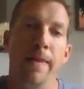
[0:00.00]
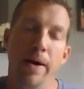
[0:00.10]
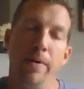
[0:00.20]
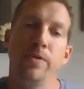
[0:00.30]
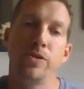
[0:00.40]

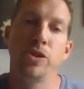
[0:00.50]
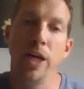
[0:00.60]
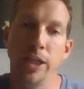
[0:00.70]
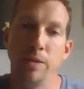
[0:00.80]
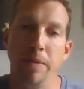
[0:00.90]
that will
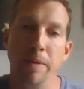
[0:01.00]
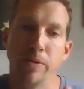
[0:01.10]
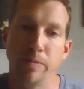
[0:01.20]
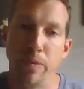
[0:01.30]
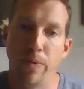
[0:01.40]
change
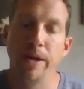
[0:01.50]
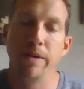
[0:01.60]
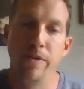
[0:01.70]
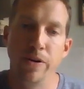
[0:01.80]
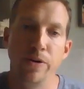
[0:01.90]
people's point
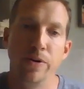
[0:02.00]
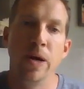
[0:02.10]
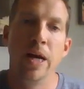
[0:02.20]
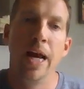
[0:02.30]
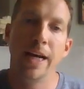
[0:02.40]
of view
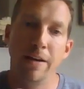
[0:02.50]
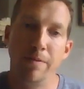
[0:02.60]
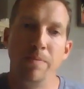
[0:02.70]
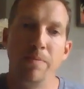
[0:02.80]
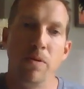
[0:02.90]
and give
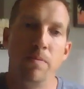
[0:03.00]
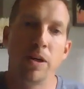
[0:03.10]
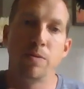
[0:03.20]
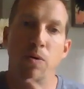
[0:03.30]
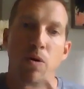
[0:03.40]
people a
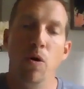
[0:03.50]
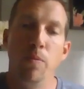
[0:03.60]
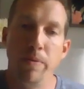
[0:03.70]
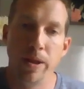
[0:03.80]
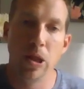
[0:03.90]
much more
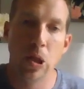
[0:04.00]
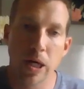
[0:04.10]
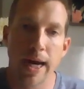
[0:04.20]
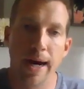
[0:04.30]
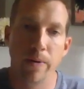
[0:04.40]
open
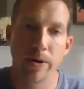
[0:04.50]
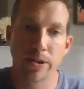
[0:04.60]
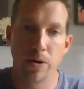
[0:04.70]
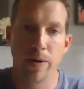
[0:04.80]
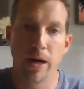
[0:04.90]
look at
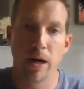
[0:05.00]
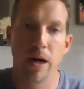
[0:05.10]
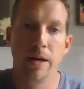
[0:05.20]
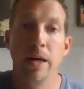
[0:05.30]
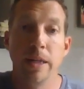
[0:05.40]
what's going
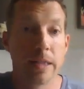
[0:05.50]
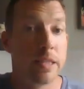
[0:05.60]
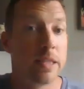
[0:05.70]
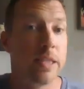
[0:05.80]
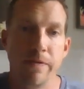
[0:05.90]
on to
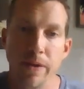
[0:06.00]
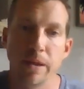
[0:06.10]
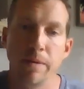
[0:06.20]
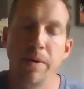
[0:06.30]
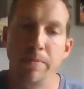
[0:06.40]
see if this
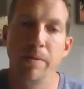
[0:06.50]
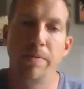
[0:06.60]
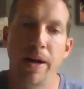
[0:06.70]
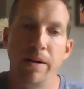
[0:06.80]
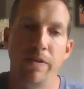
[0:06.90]
could be a big
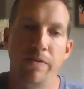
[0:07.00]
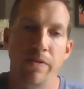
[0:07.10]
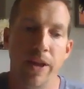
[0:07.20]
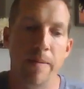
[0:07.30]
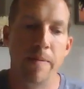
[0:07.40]
benefit
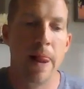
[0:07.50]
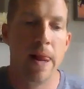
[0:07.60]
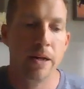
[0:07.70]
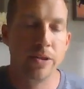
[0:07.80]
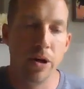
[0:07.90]
for them.
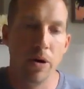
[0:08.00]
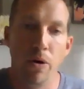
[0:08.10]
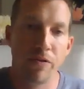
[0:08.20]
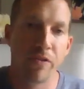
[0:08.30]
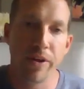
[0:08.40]
So
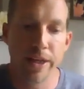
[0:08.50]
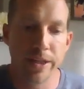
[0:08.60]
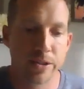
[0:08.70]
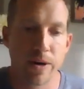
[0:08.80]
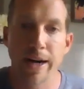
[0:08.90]
hopefully
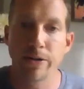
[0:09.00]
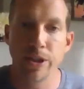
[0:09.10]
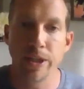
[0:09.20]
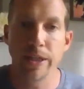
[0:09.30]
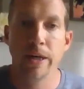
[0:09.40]
this tracker
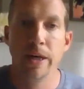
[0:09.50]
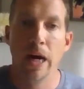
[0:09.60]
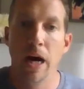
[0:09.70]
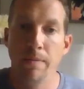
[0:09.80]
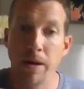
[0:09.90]
sheet
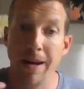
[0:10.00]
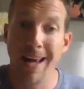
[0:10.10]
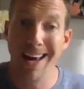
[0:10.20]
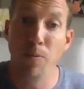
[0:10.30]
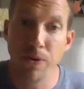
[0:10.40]
can
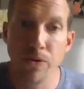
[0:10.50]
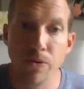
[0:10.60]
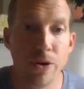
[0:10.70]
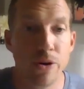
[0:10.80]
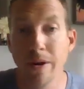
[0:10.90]
help
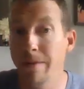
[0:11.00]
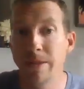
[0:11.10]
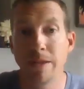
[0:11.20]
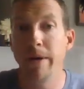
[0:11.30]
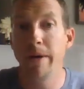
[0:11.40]
you. You can
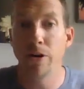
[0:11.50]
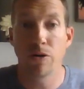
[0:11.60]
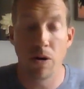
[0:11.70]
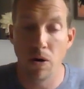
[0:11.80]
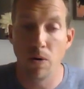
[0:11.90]
obviously make
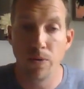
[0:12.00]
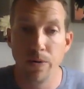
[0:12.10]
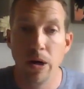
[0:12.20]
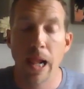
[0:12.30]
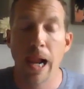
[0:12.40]
your own,
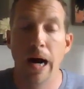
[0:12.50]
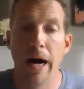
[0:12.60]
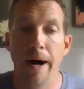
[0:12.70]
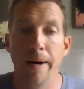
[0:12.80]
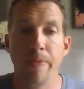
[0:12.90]

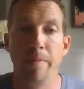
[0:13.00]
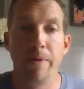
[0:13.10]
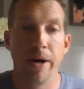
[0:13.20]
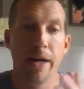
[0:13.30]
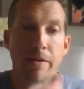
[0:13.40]

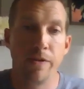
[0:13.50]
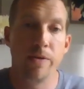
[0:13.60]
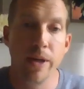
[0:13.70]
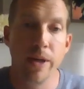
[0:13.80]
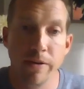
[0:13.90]
but if
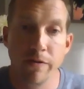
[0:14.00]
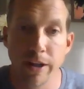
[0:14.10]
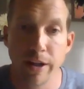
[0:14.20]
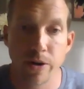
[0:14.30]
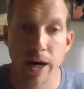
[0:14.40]
you need to
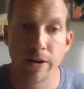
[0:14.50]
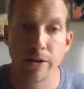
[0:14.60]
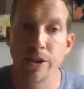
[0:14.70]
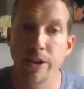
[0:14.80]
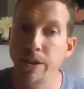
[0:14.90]
find the tracker
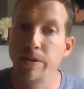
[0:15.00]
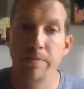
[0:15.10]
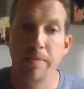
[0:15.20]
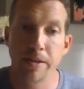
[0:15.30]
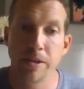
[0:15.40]
sheet, you
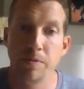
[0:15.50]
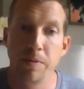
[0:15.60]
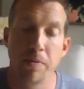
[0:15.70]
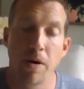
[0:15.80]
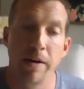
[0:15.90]
can message
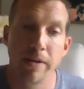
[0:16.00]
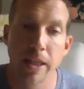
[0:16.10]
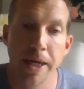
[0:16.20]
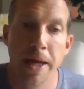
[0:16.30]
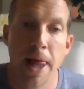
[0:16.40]
me
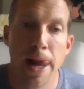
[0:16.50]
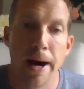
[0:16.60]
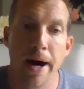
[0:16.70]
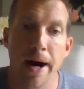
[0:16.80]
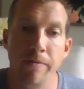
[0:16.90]
privately
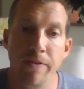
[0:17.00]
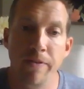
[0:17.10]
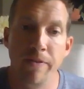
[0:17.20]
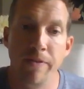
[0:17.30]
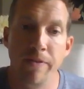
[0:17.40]
on
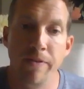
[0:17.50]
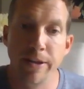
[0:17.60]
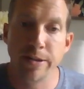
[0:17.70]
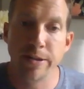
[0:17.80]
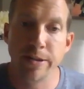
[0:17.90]
Facebook
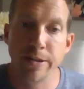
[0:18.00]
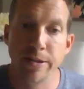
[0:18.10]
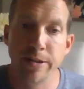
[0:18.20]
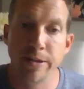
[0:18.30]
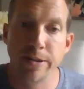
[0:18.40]
Messenger,
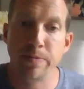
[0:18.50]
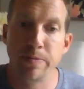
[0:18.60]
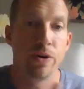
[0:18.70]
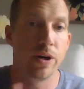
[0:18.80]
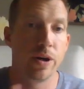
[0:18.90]
or you
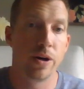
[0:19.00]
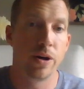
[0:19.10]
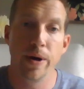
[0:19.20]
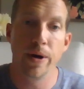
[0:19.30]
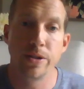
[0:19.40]
can go
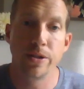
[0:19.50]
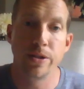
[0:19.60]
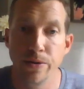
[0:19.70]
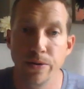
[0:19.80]
into